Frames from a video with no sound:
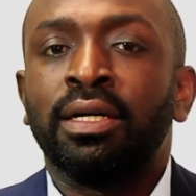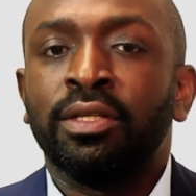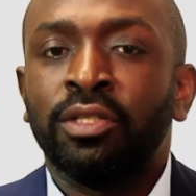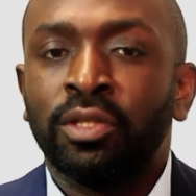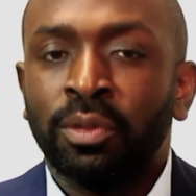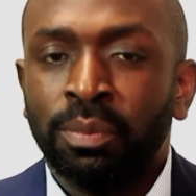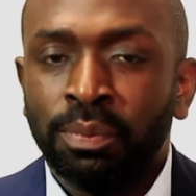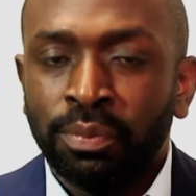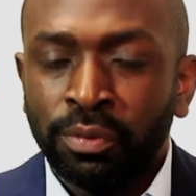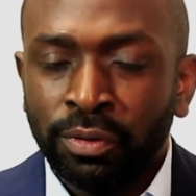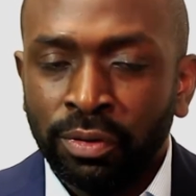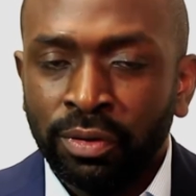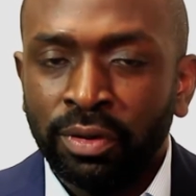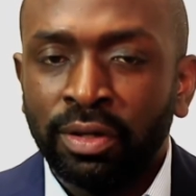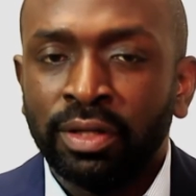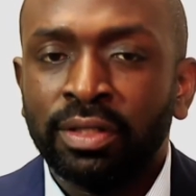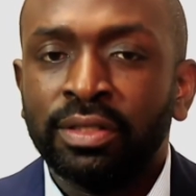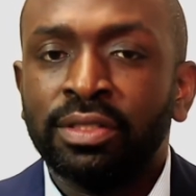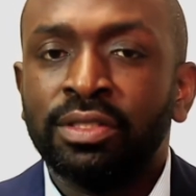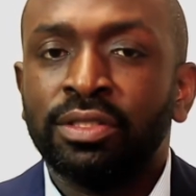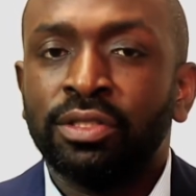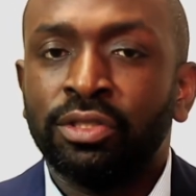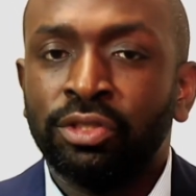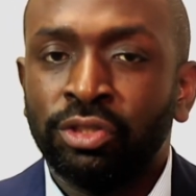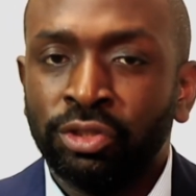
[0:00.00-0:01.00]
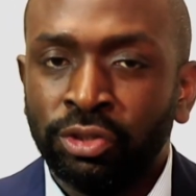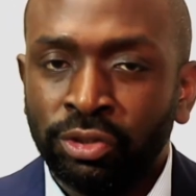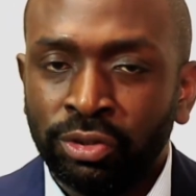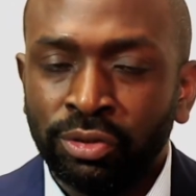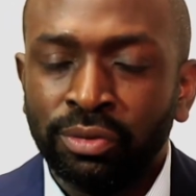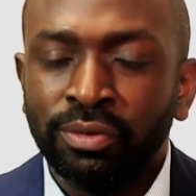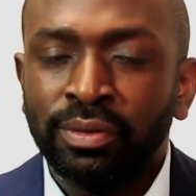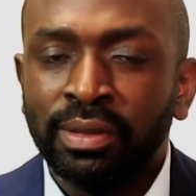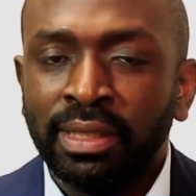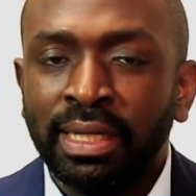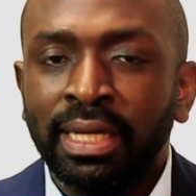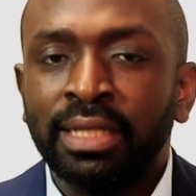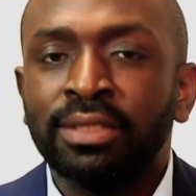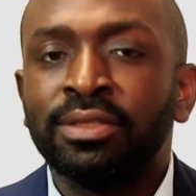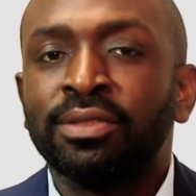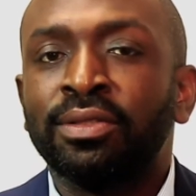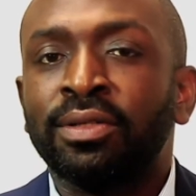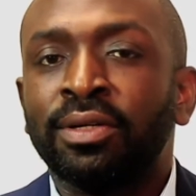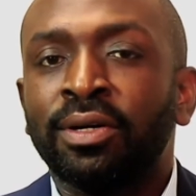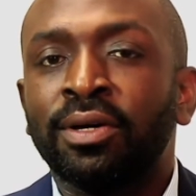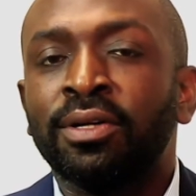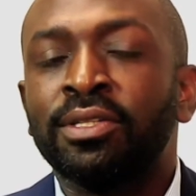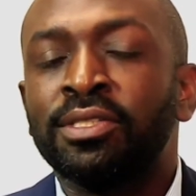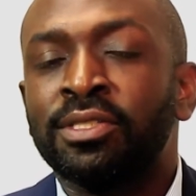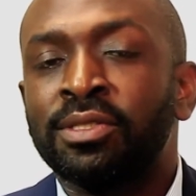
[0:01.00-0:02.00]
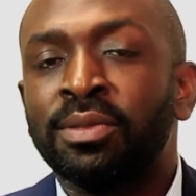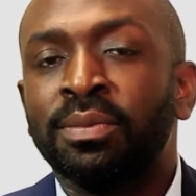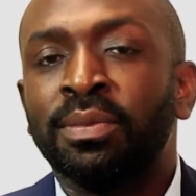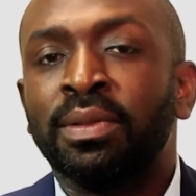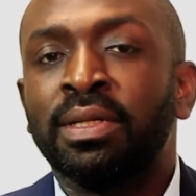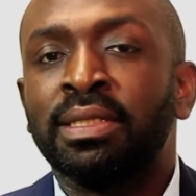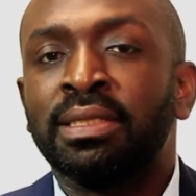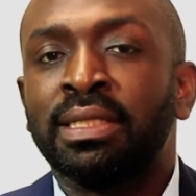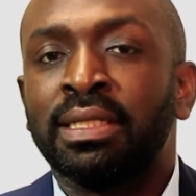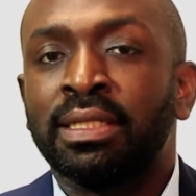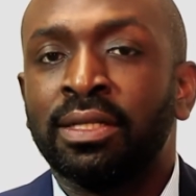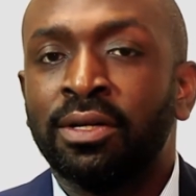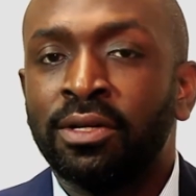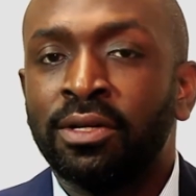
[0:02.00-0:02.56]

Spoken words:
your product should get to the customers, and